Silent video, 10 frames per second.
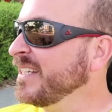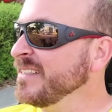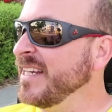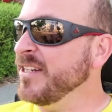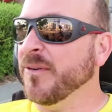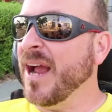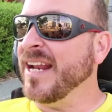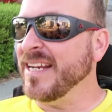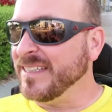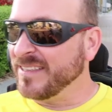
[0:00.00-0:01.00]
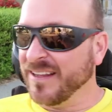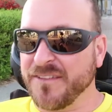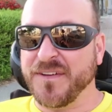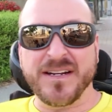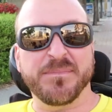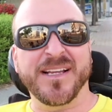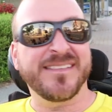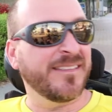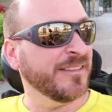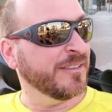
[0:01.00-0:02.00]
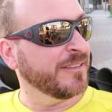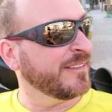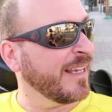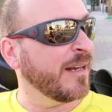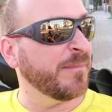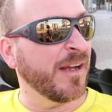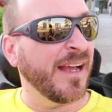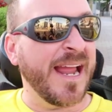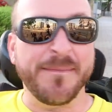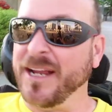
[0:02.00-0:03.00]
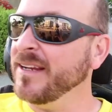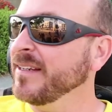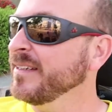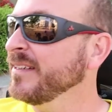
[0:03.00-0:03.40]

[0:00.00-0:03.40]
continue riding until I find a place to set up a hammock,